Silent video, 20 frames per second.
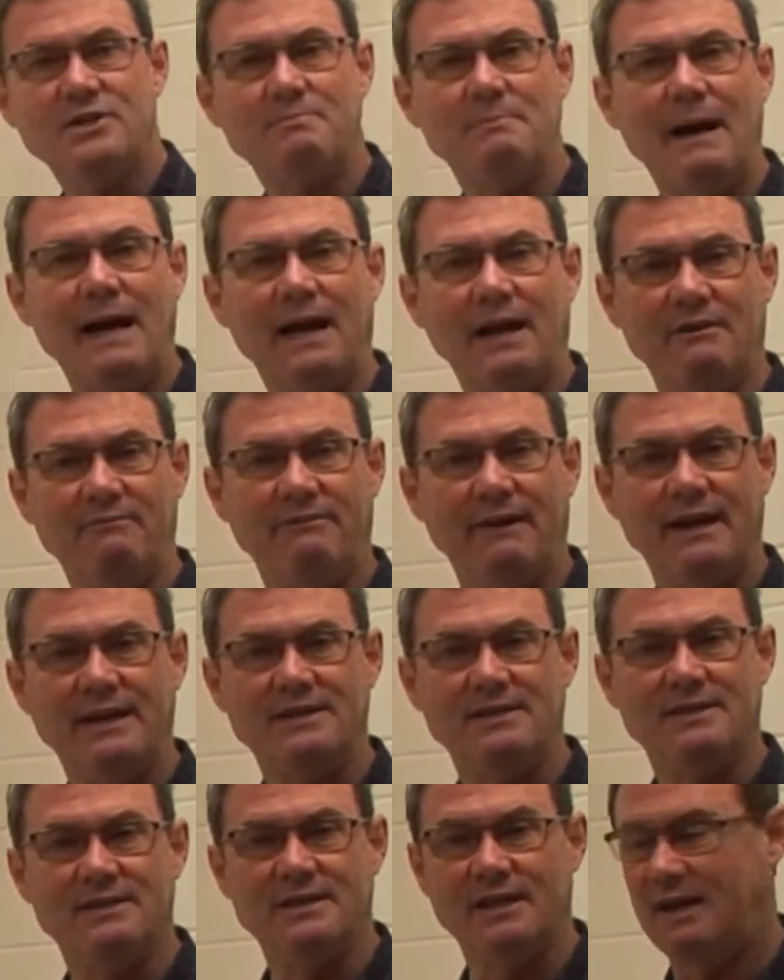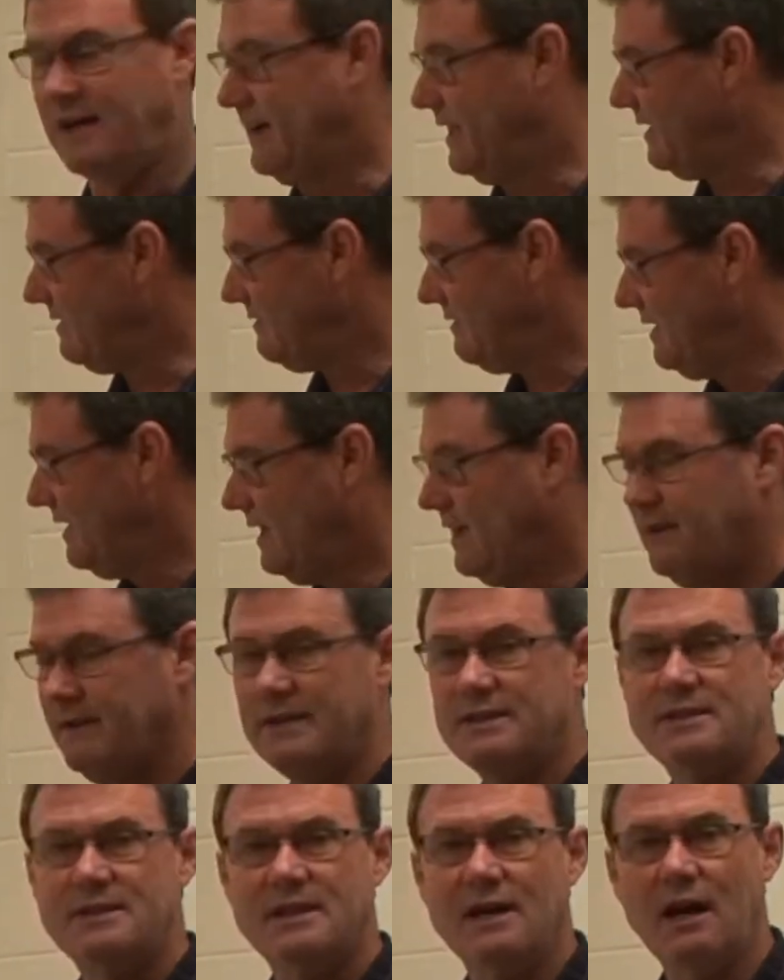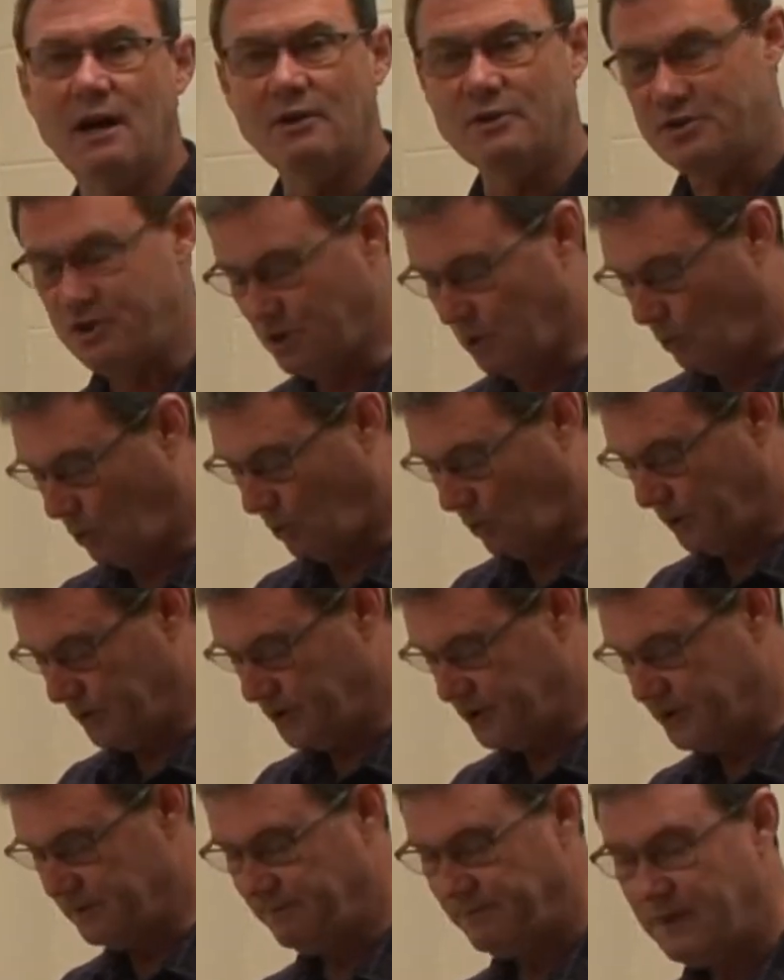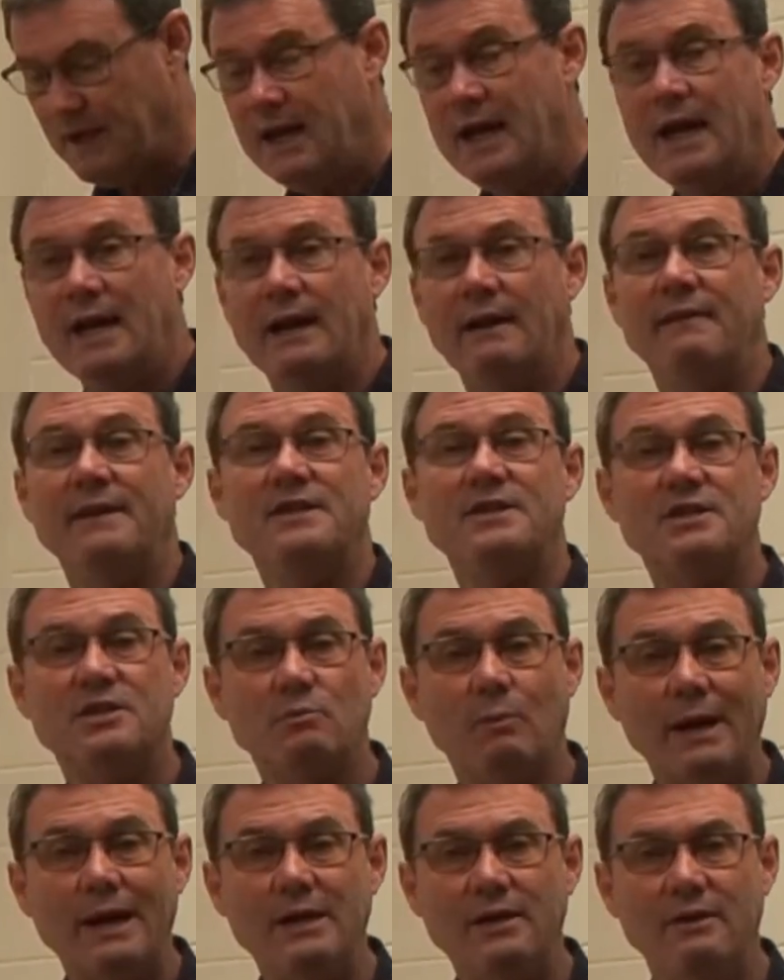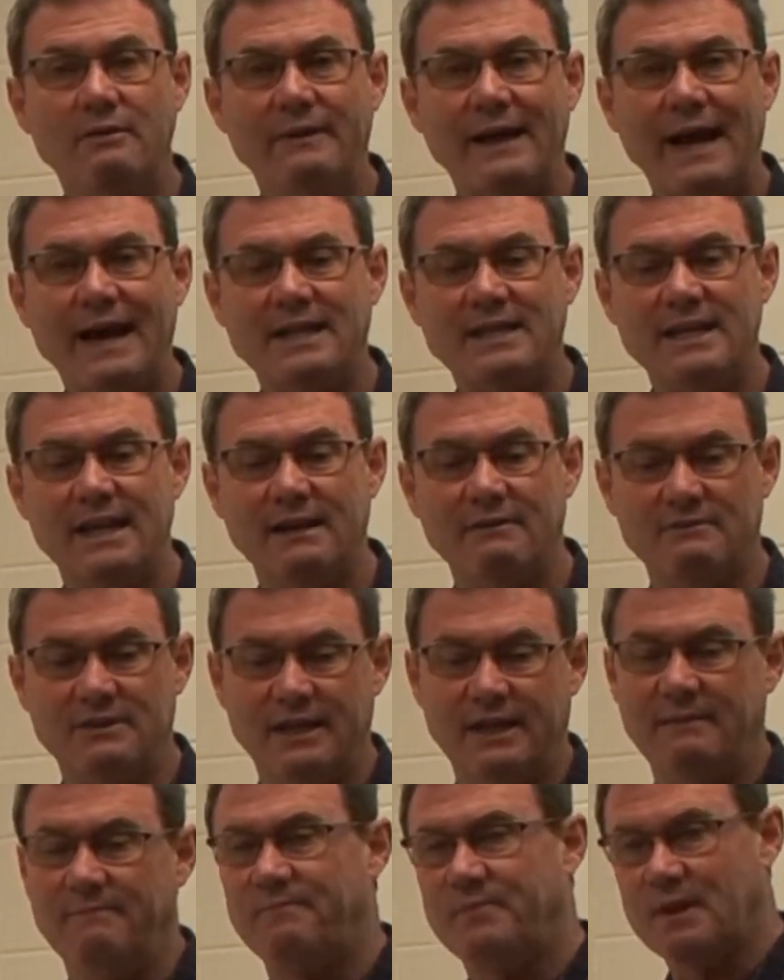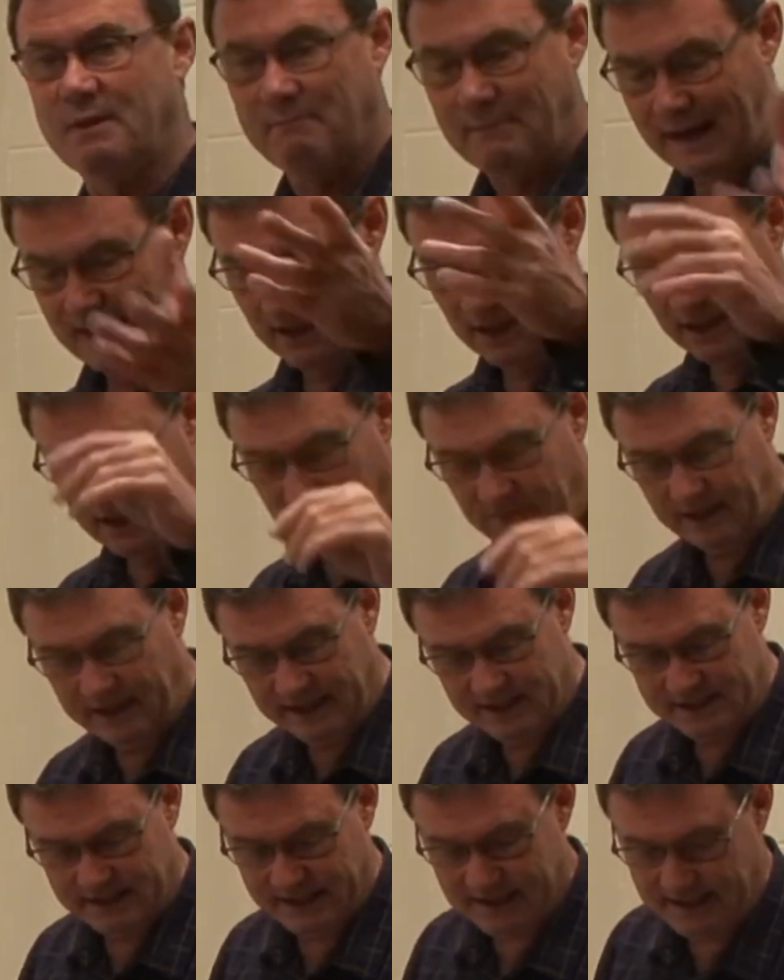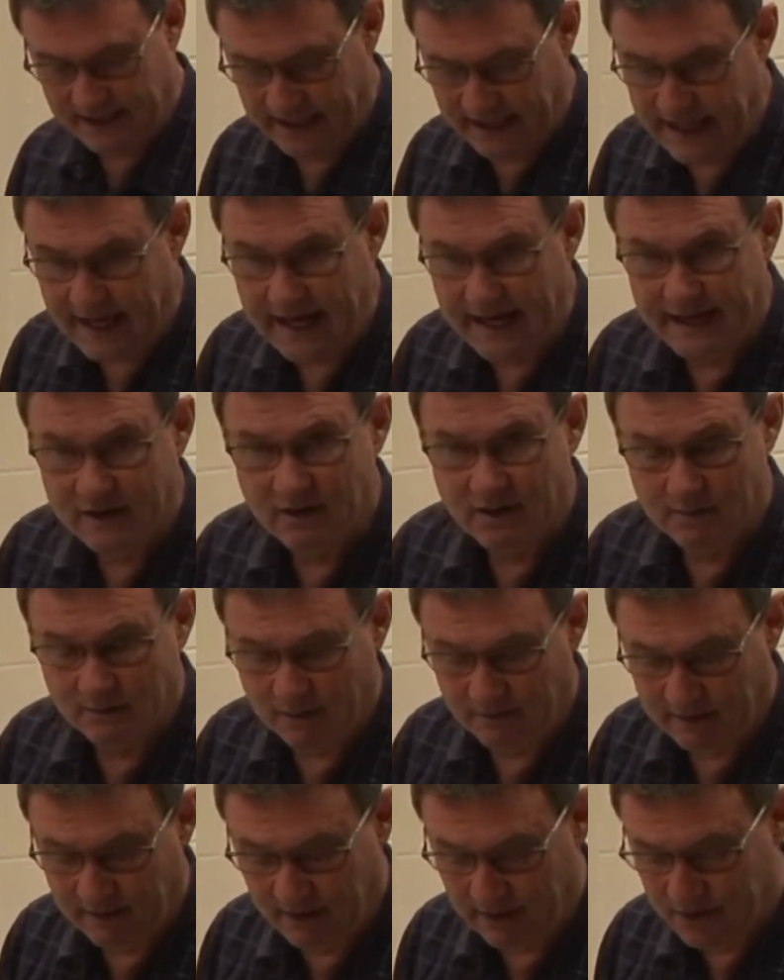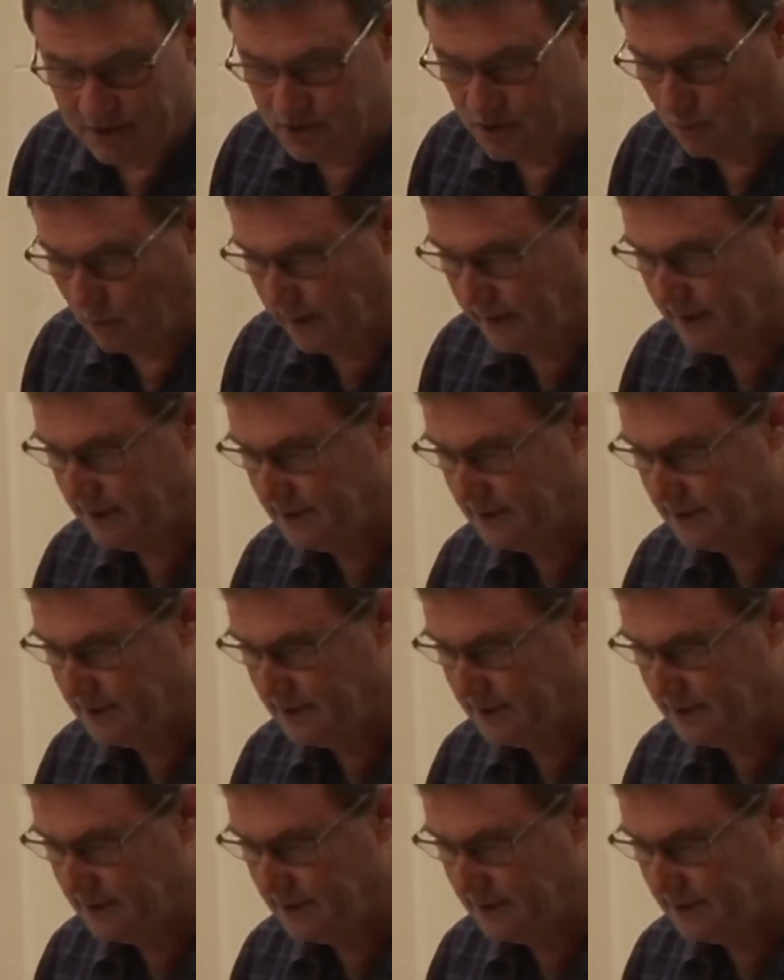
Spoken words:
smiley faces on it. This is called George. Now, this is the way you do the activity. My lovely assistant, Katie, will come over here and join